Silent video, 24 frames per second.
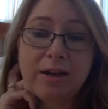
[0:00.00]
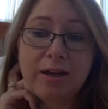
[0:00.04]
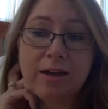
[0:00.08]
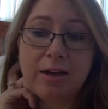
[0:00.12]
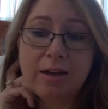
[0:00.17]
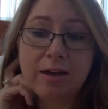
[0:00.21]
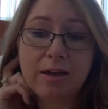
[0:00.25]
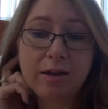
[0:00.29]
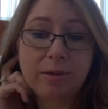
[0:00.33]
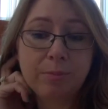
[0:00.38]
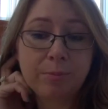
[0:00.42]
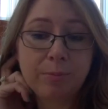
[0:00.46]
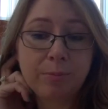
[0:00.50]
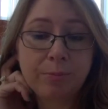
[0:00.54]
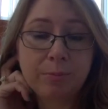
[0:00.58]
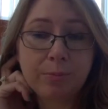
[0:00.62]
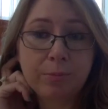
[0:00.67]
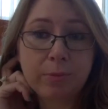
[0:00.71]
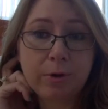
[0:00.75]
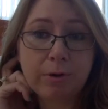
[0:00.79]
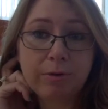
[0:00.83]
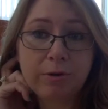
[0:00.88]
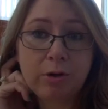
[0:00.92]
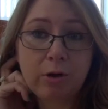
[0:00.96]
I
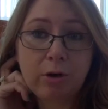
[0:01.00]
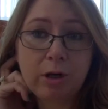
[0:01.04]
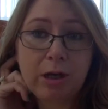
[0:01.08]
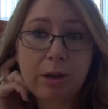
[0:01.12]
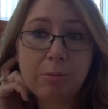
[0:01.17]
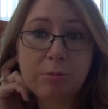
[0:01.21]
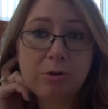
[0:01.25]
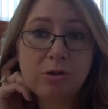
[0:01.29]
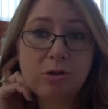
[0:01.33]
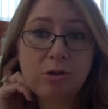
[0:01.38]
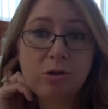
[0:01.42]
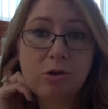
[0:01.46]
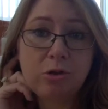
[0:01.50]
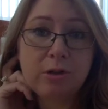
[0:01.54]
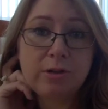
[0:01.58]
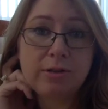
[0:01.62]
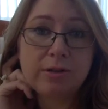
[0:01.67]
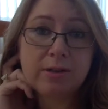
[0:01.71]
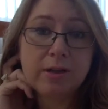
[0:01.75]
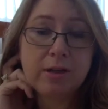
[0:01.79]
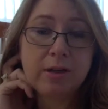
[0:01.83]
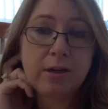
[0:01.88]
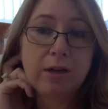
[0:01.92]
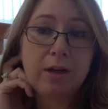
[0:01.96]
think I'll come into the New
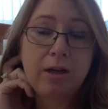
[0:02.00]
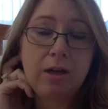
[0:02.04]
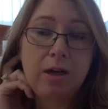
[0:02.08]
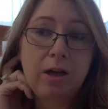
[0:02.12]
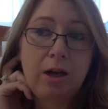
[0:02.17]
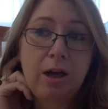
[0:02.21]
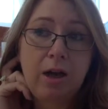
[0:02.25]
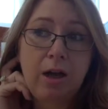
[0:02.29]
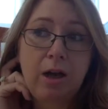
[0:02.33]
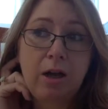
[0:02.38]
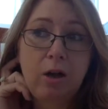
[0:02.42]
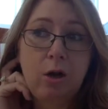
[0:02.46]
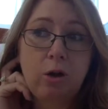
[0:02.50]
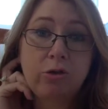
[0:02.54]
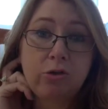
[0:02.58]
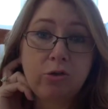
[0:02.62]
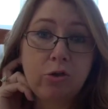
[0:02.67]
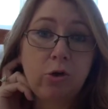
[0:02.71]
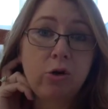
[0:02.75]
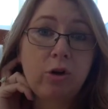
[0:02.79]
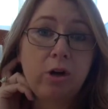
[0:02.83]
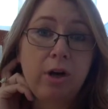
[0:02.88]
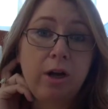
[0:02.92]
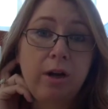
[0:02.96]
Year's a lot
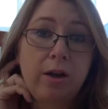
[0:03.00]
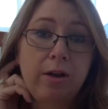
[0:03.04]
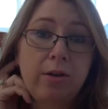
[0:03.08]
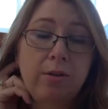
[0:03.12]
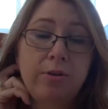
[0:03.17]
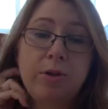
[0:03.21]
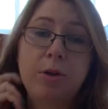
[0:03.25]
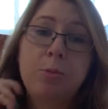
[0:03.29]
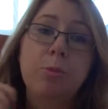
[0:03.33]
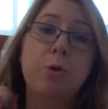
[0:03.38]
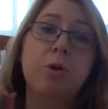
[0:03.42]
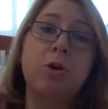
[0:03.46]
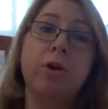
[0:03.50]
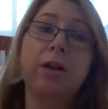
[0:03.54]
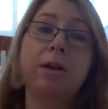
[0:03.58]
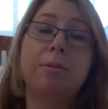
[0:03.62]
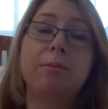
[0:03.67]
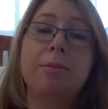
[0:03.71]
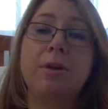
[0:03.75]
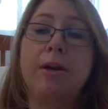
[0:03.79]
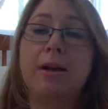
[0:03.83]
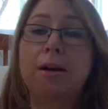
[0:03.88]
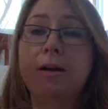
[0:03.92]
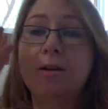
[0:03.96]
stronger than what I
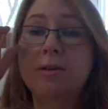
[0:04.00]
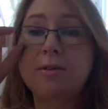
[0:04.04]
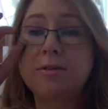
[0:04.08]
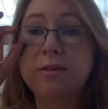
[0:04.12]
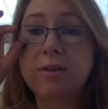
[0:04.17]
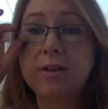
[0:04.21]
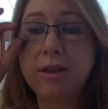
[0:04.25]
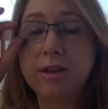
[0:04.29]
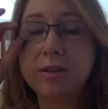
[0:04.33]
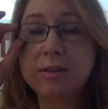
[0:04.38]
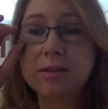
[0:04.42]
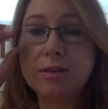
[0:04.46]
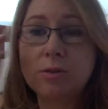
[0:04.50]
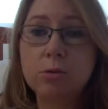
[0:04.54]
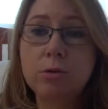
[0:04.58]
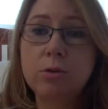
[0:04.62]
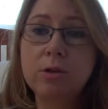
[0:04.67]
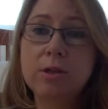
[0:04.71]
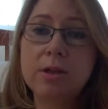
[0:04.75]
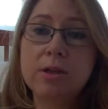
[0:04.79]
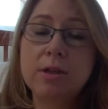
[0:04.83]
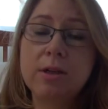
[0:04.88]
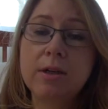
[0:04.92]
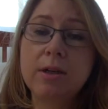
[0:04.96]
am now. So that's
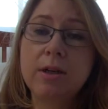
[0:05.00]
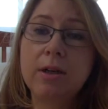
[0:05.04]
good.